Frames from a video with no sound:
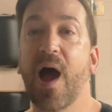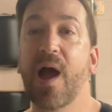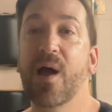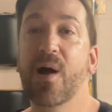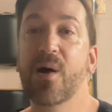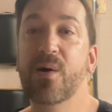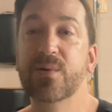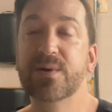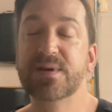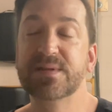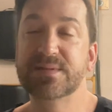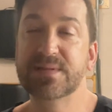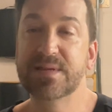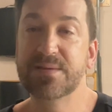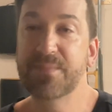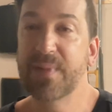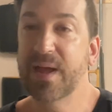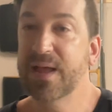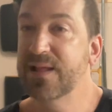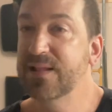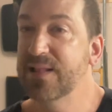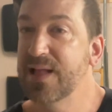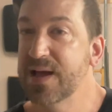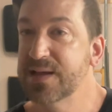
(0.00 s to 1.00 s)
always in my
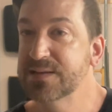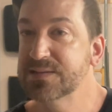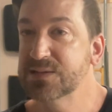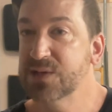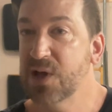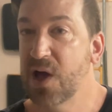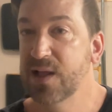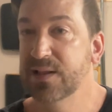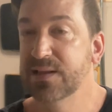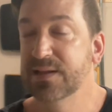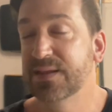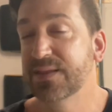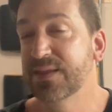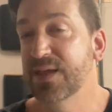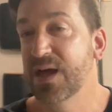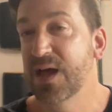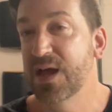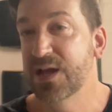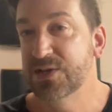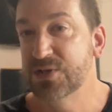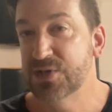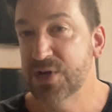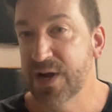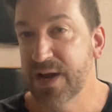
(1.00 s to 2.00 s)
class call it the
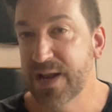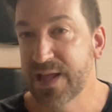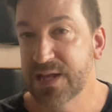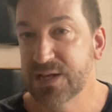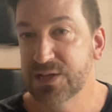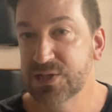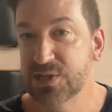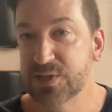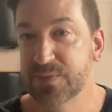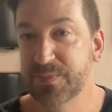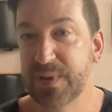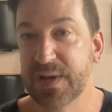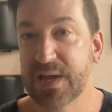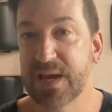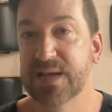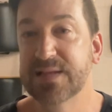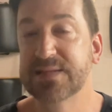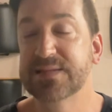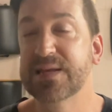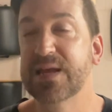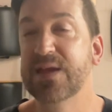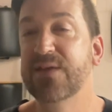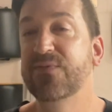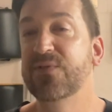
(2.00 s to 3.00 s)
100-ish because
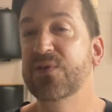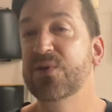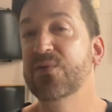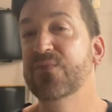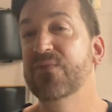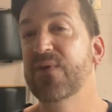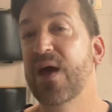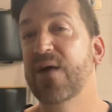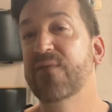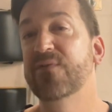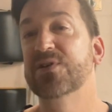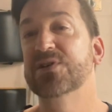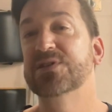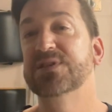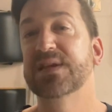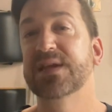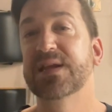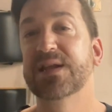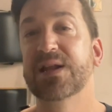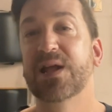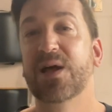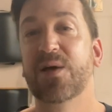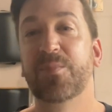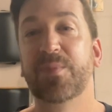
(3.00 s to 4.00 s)
if you've ever
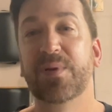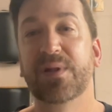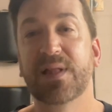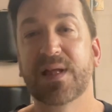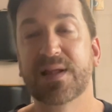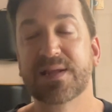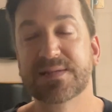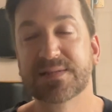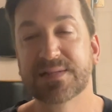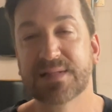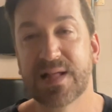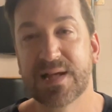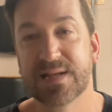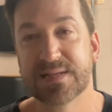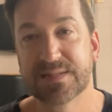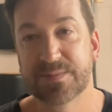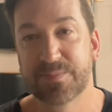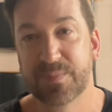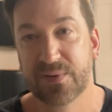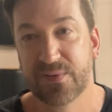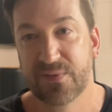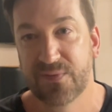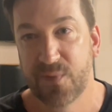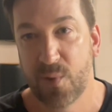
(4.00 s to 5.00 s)
taken a Pilates class
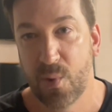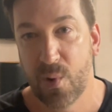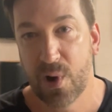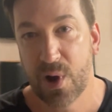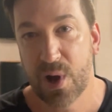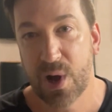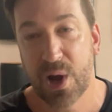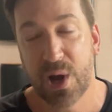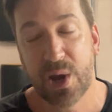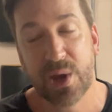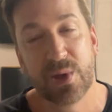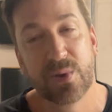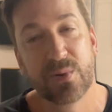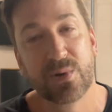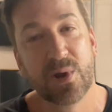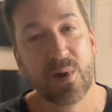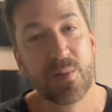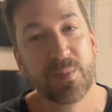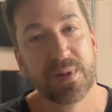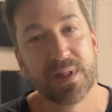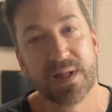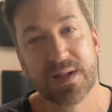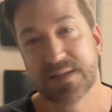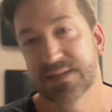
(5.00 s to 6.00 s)
before, you know
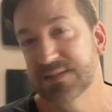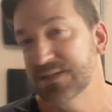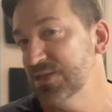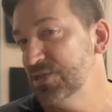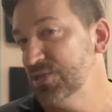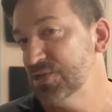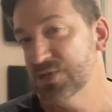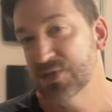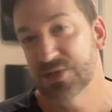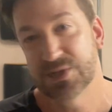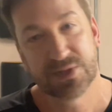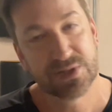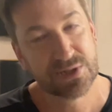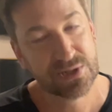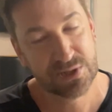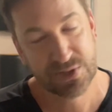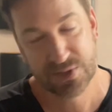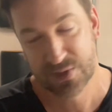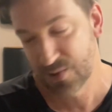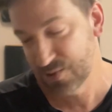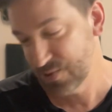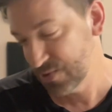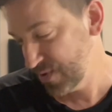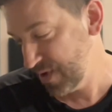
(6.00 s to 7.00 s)
Pilates teachers
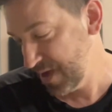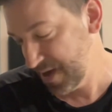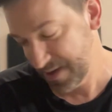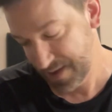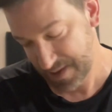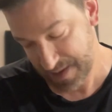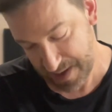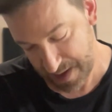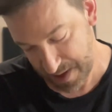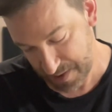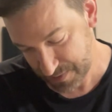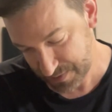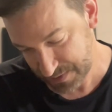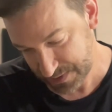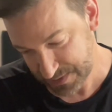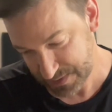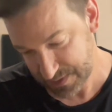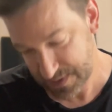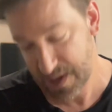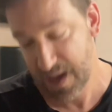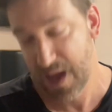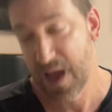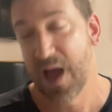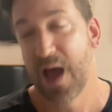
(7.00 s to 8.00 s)
don't know how to count.
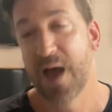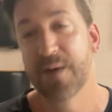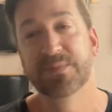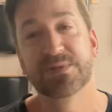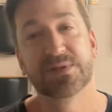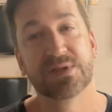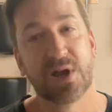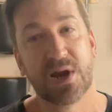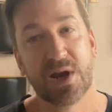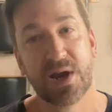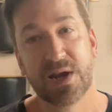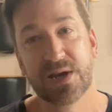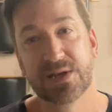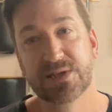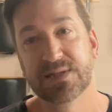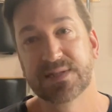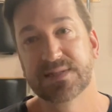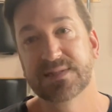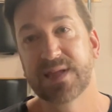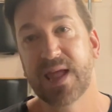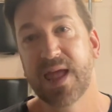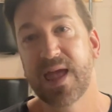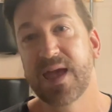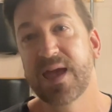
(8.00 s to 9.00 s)
I'm sorry to
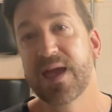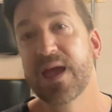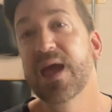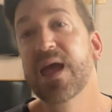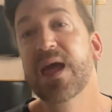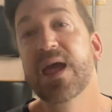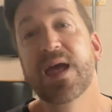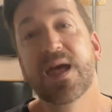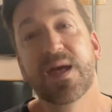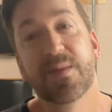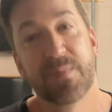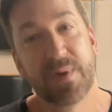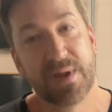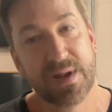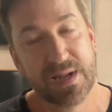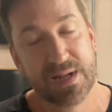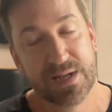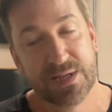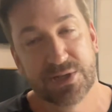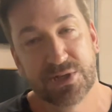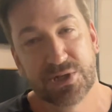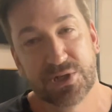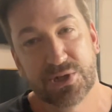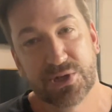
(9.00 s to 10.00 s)
say, but it
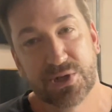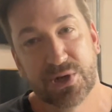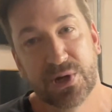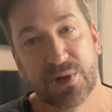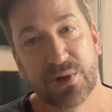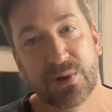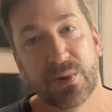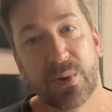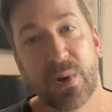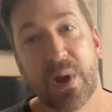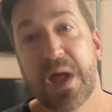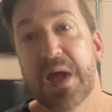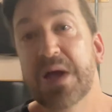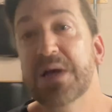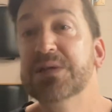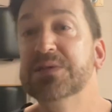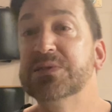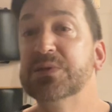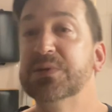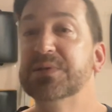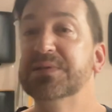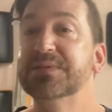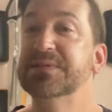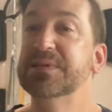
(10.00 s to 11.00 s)
is true.
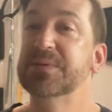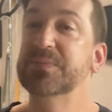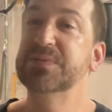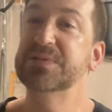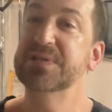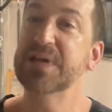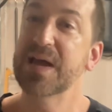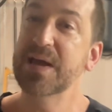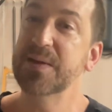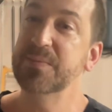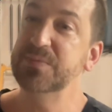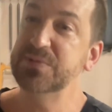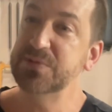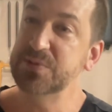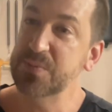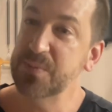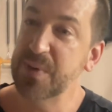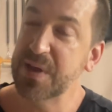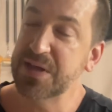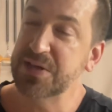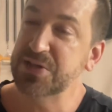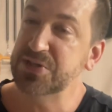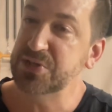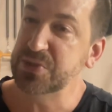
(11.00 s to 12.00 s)
So sometimes you
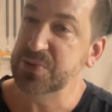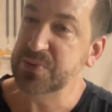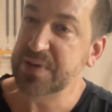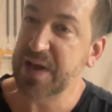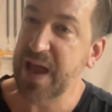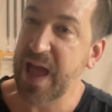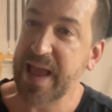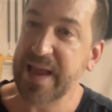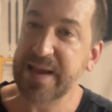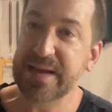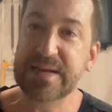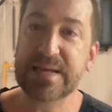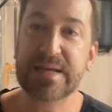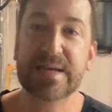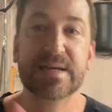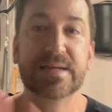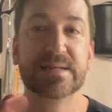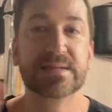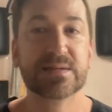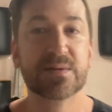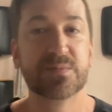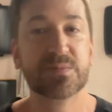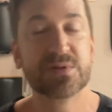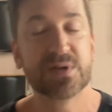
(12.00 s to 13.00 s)
might do 90,
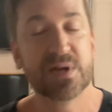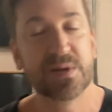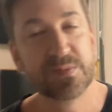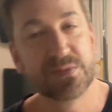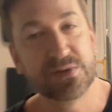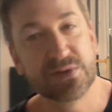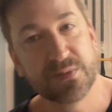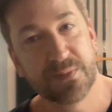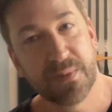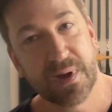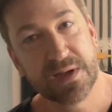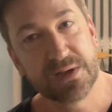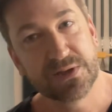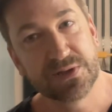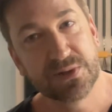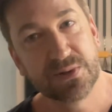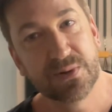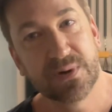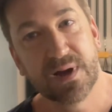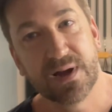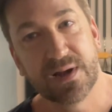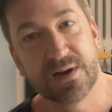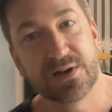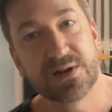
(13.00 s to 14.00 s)
sometimes you might do
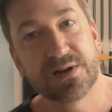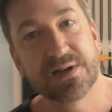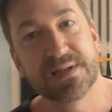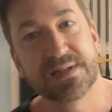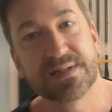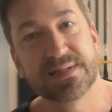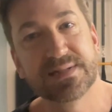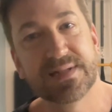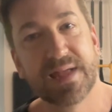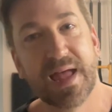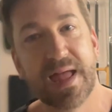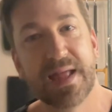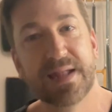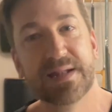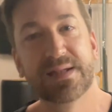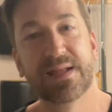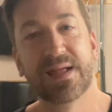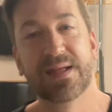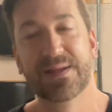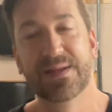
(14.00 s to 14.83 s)
110.